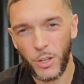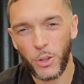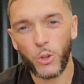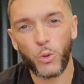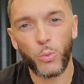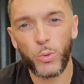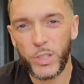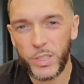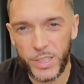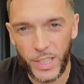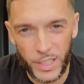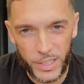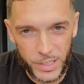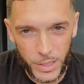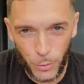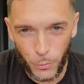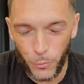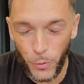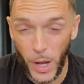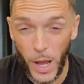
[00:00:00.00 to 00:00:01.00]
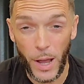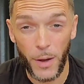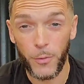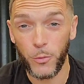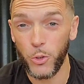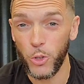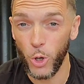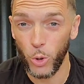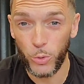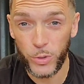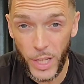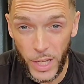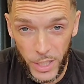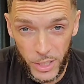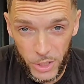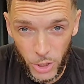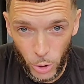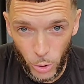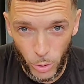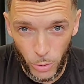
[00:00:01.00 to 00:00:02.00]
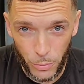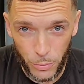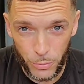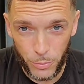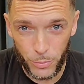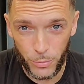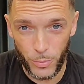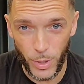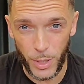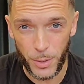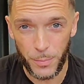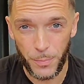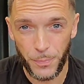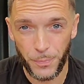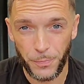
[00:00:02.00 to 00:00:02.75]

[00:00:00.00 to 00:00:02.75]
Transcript: 365, no days off, right?